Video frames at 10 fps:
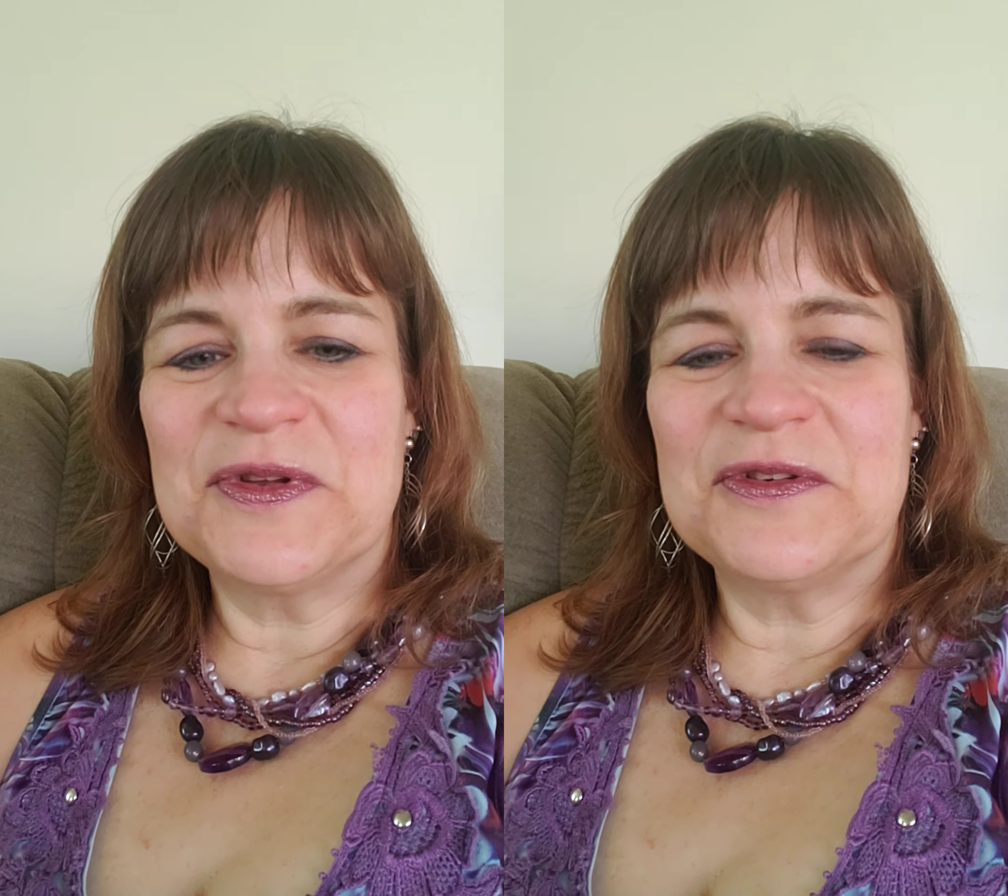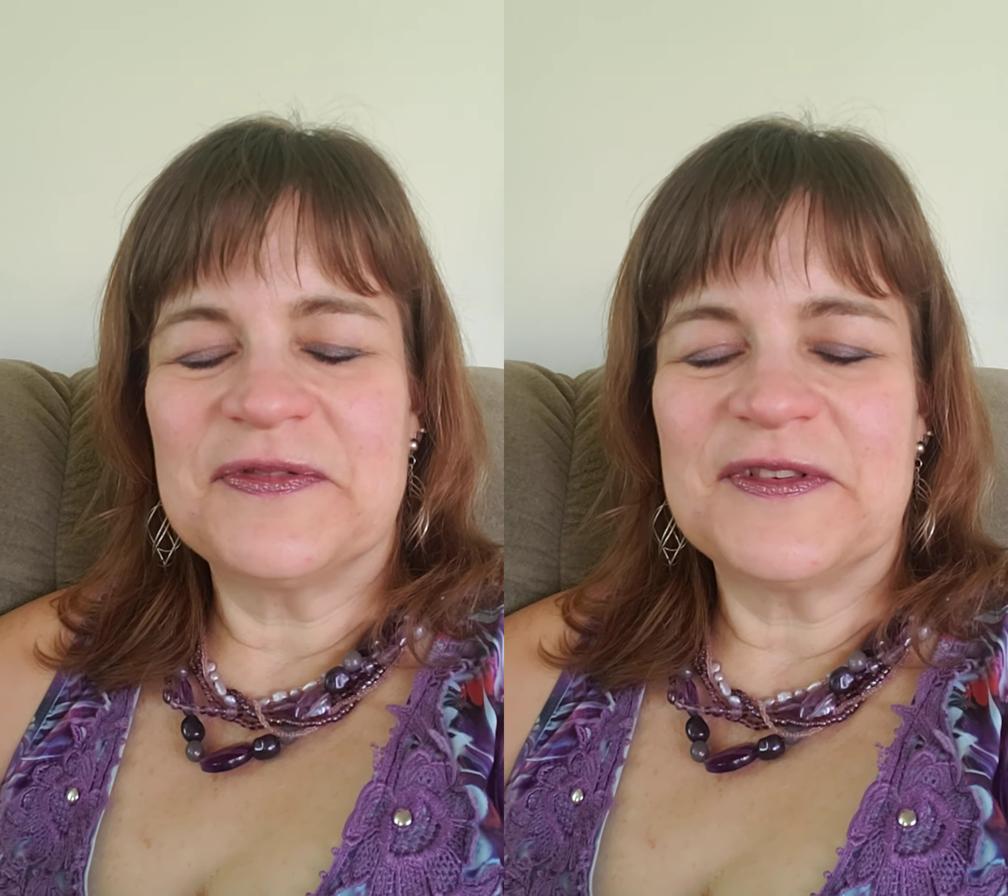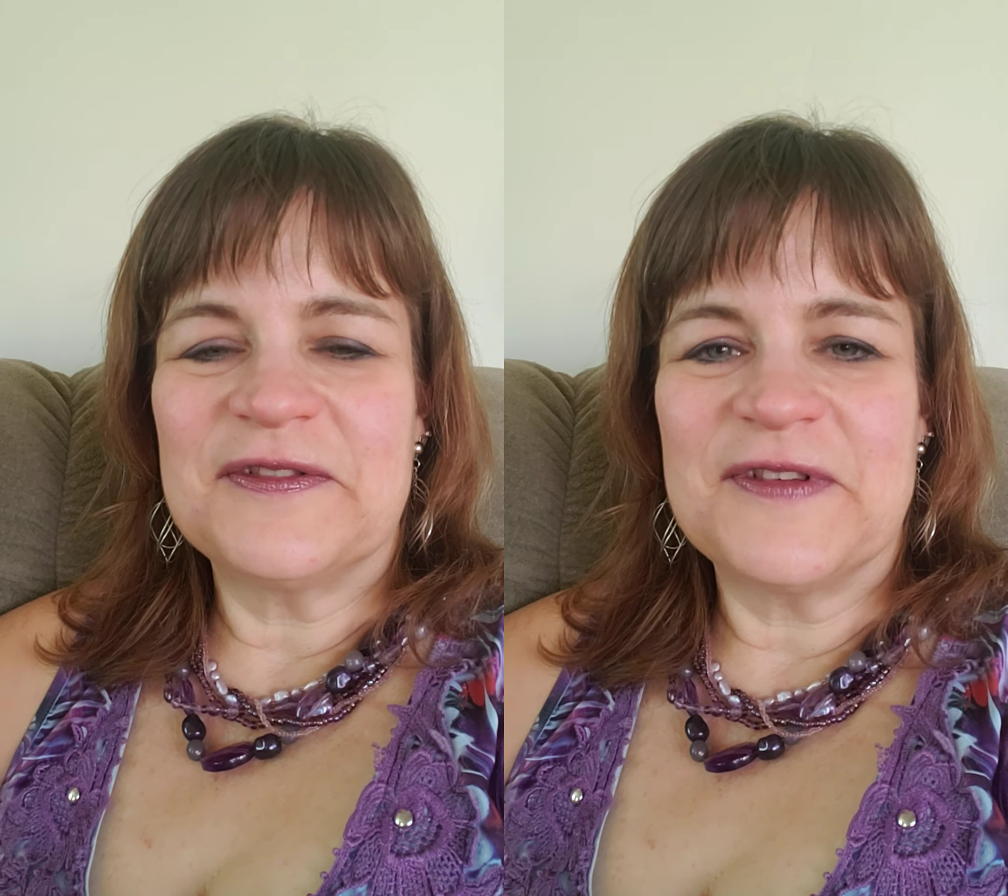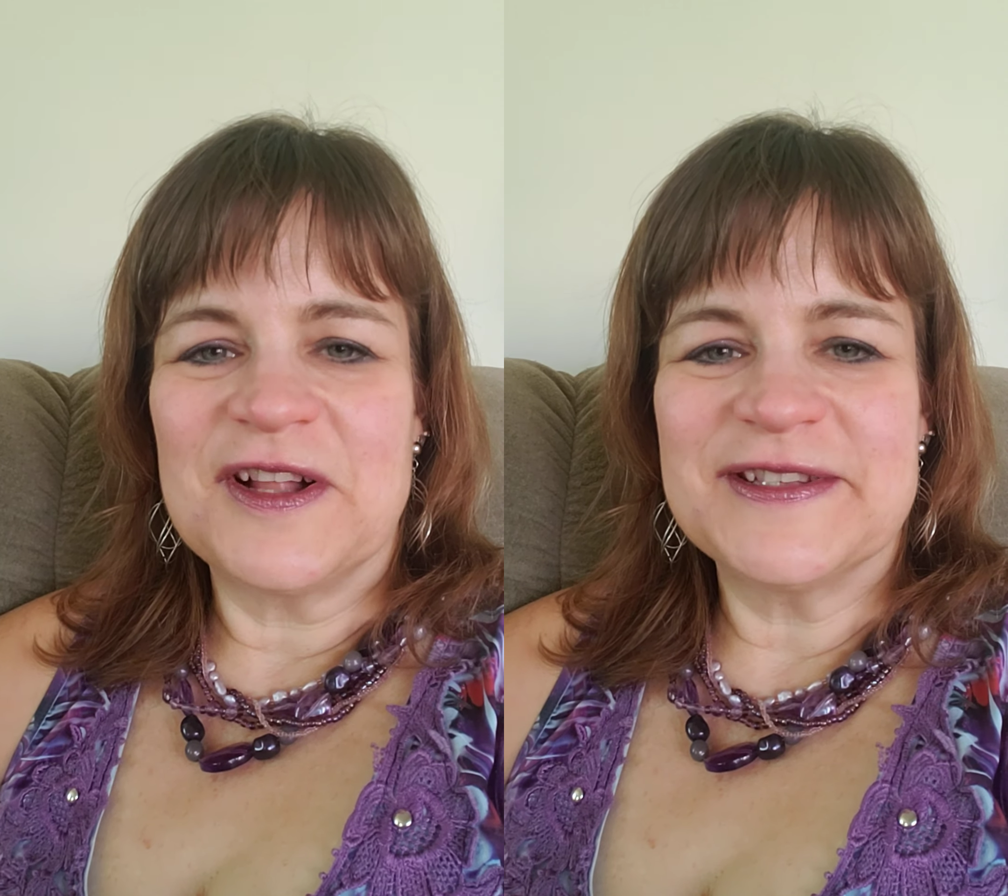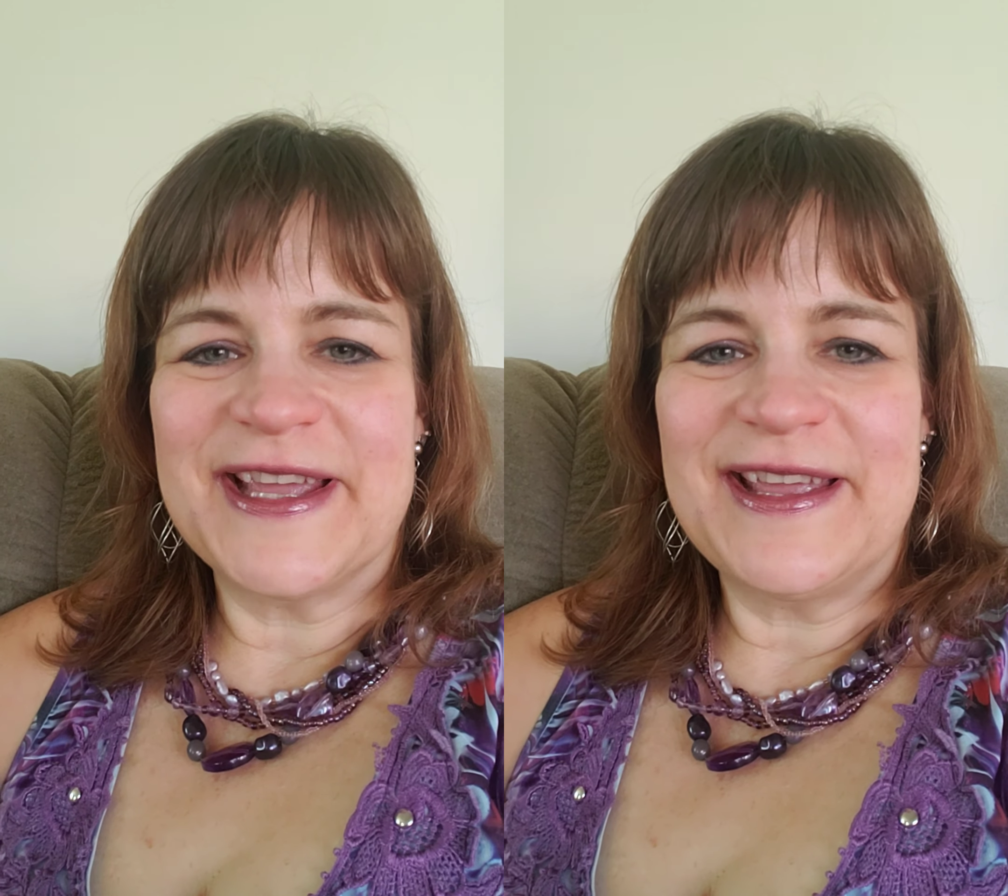beautiful
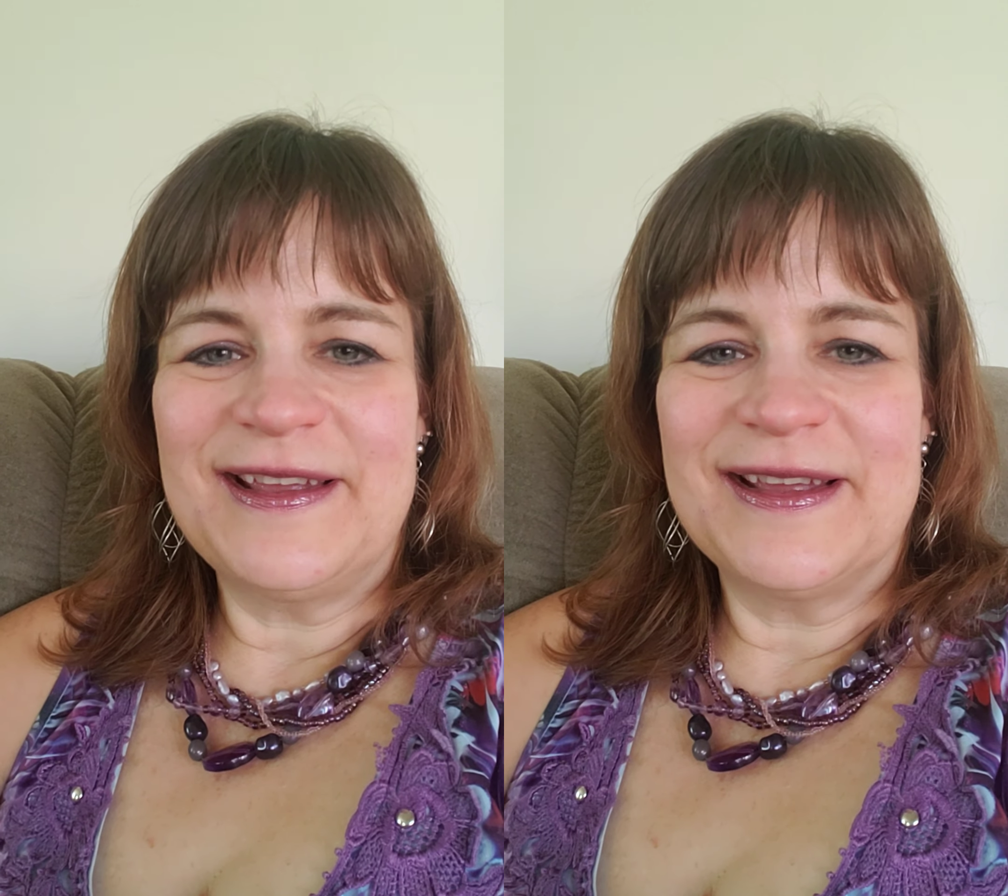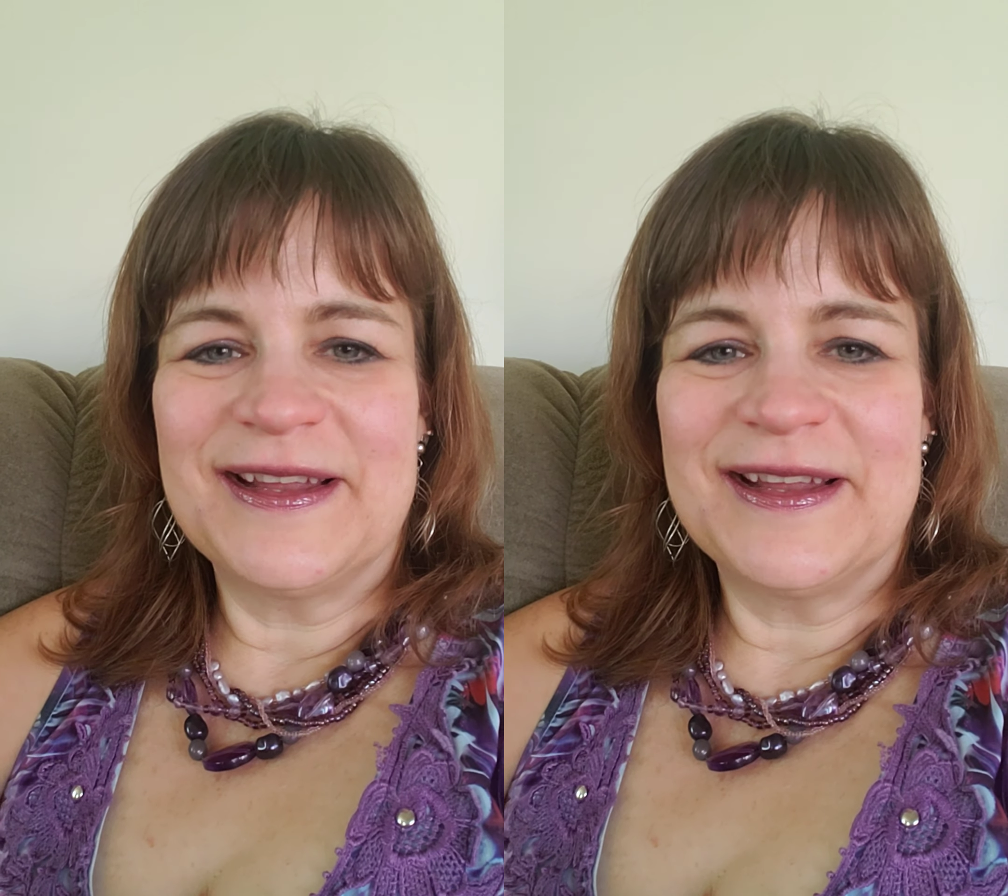fall day